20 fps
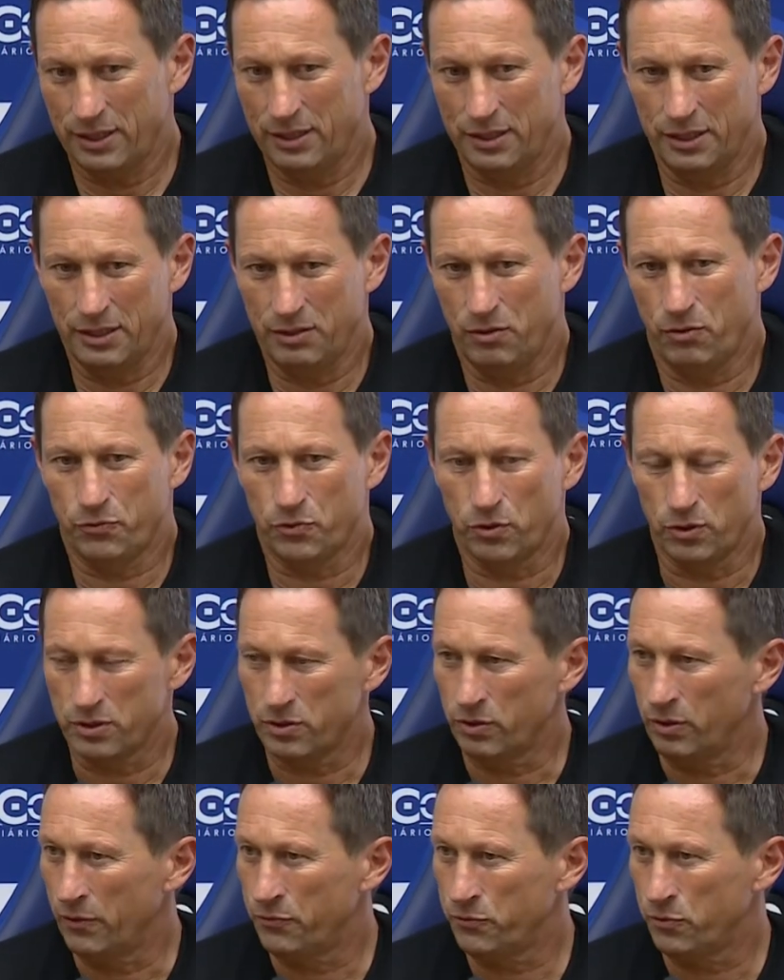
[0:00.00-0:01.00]
And then of
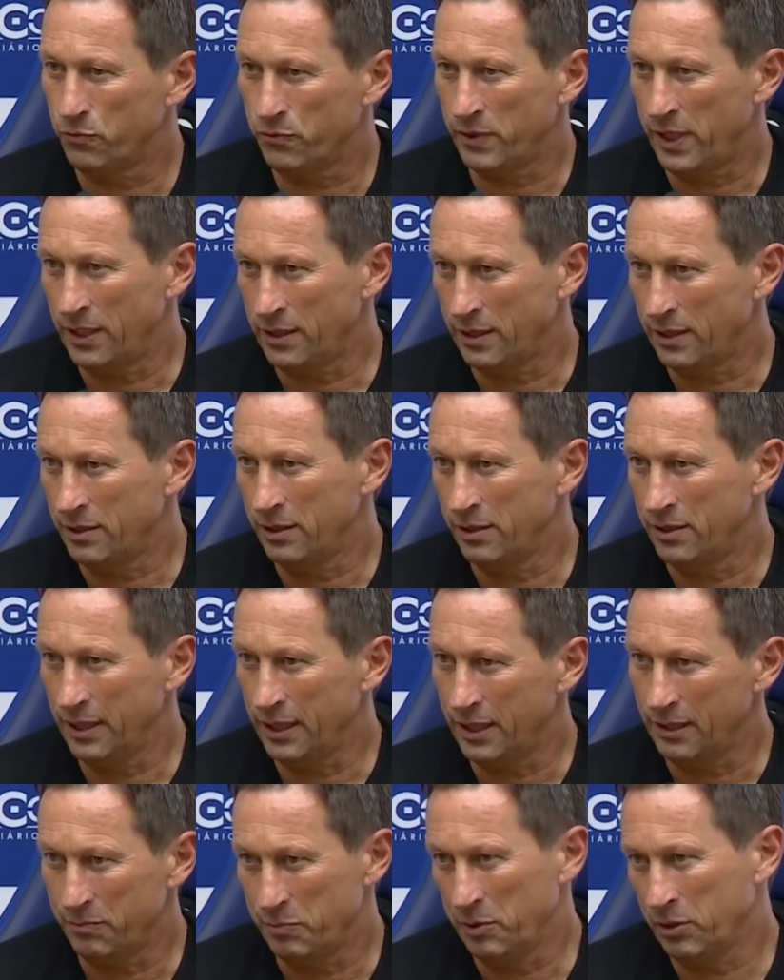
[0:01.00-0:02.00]
course you have to fight until the
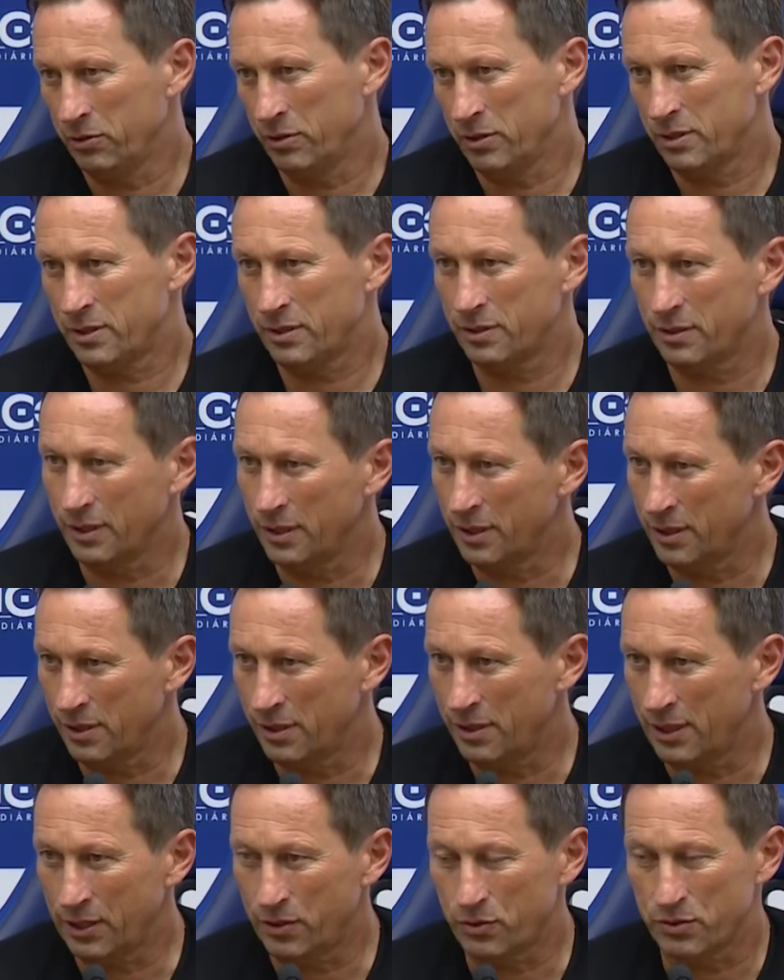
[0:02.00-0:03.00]
end, because
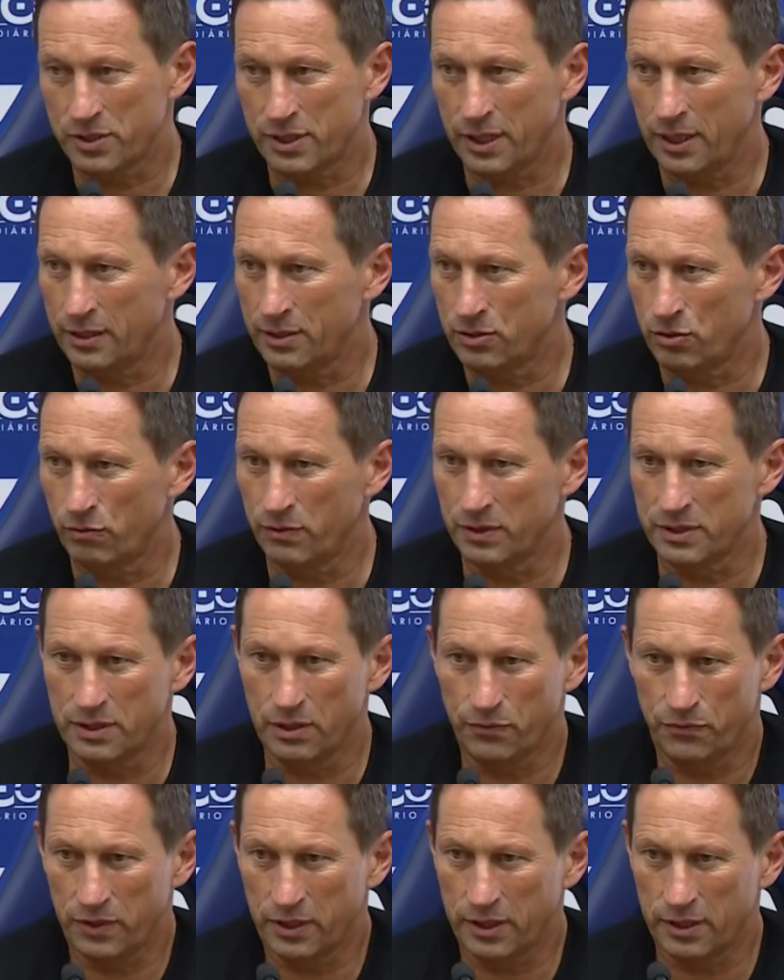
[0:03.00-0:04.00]
like you say, it is always
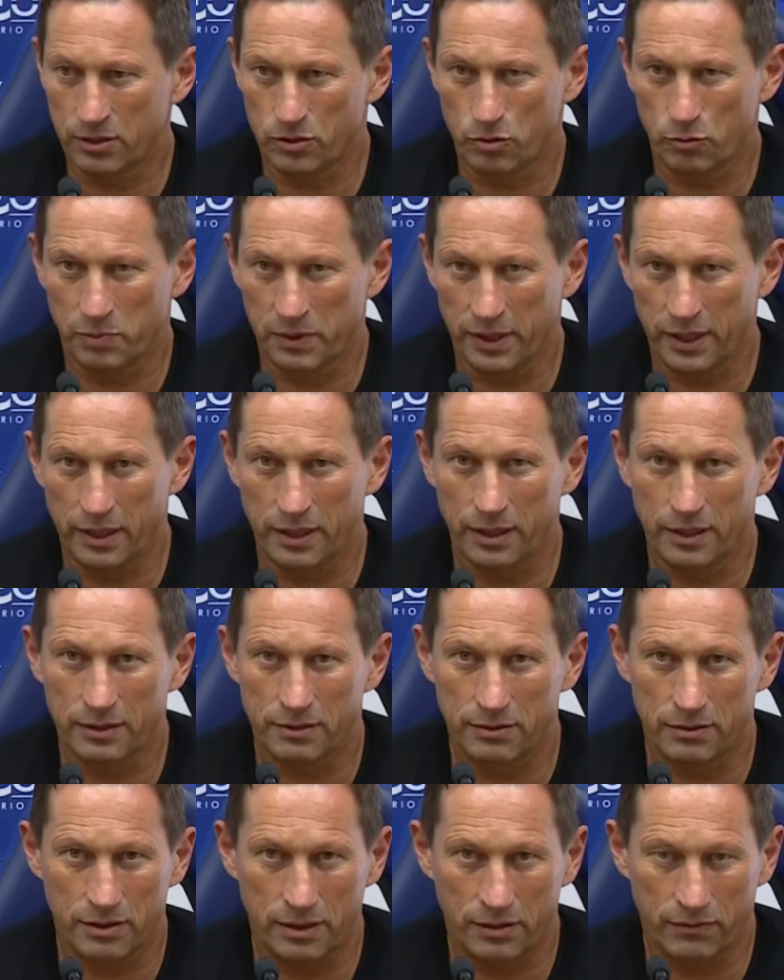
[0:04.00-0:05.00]
difficult to play here
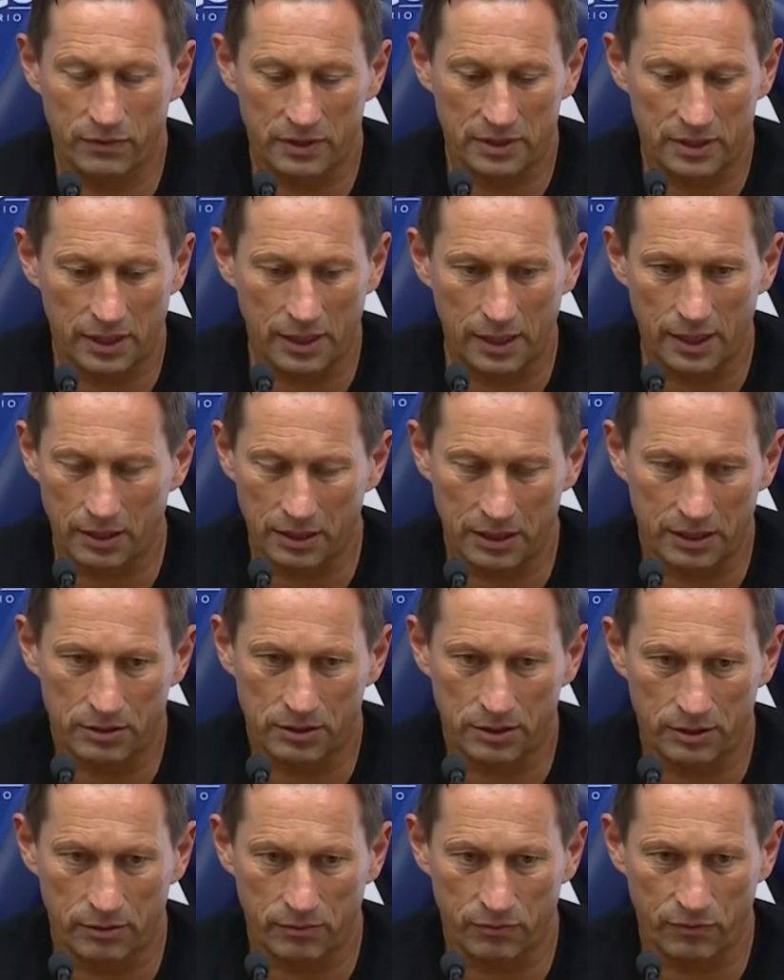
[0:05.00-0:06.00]
in Vizela,
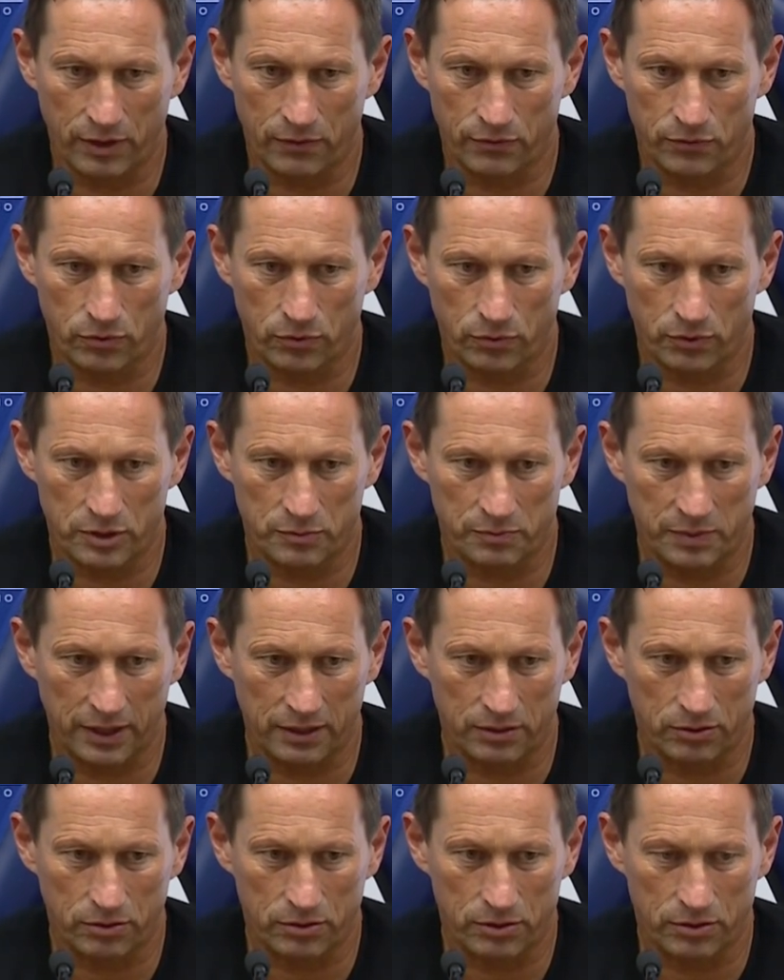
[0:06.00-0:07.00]
and we have to
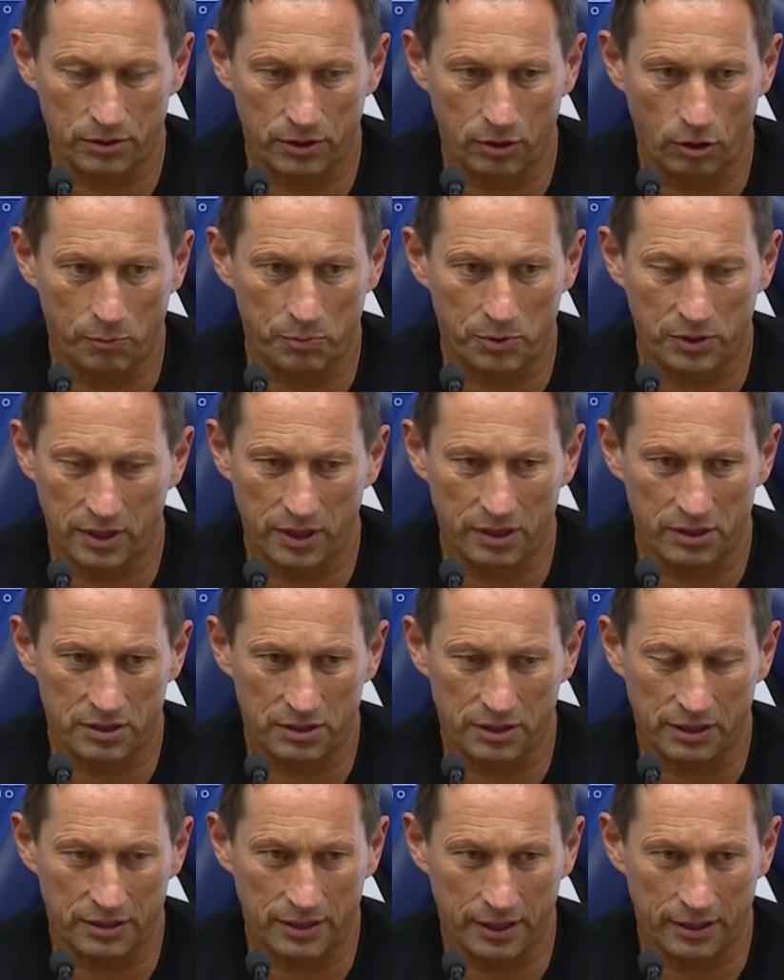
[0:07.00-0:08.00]
respect also the
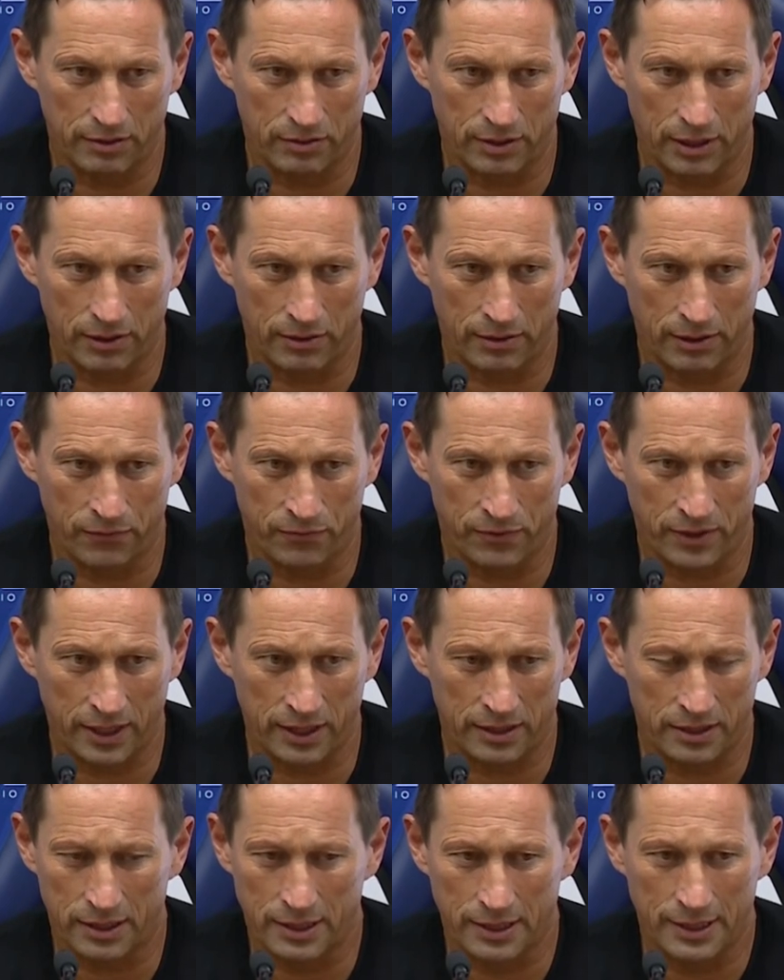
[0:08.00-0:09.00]
opponent that they
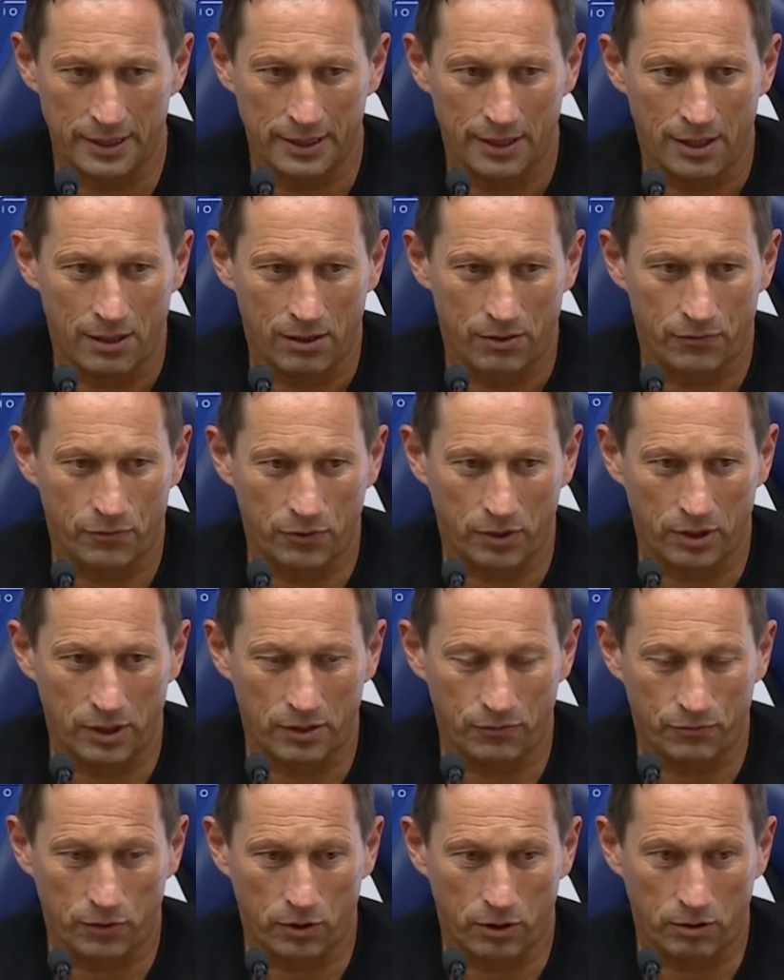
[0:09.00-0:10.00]
fight
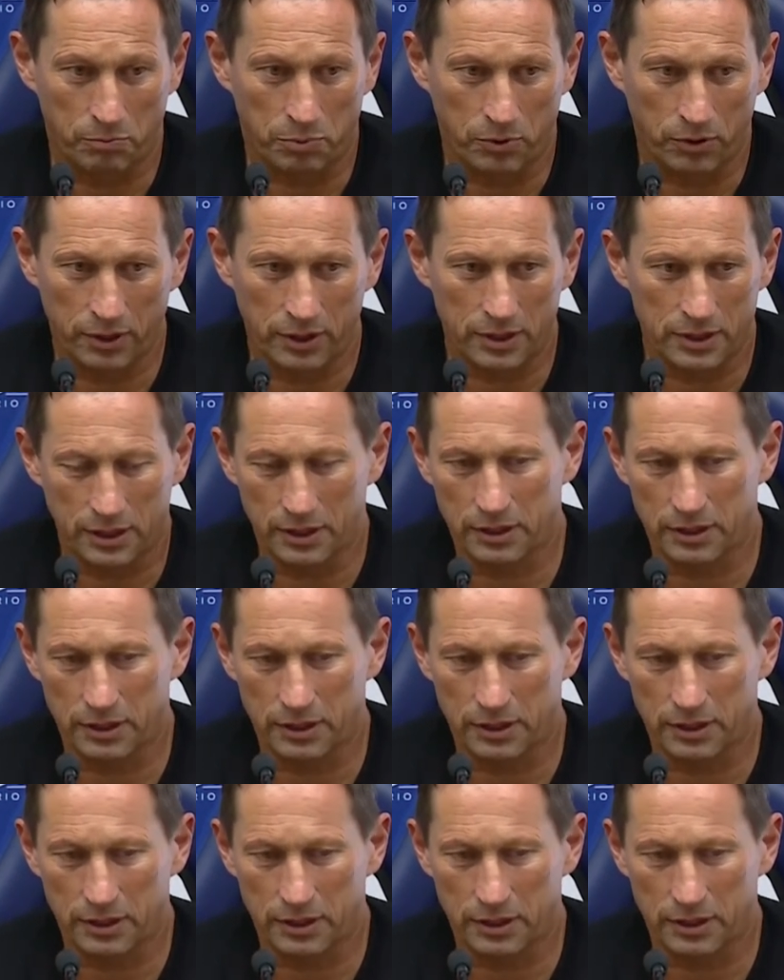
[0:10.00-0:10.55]
for a point.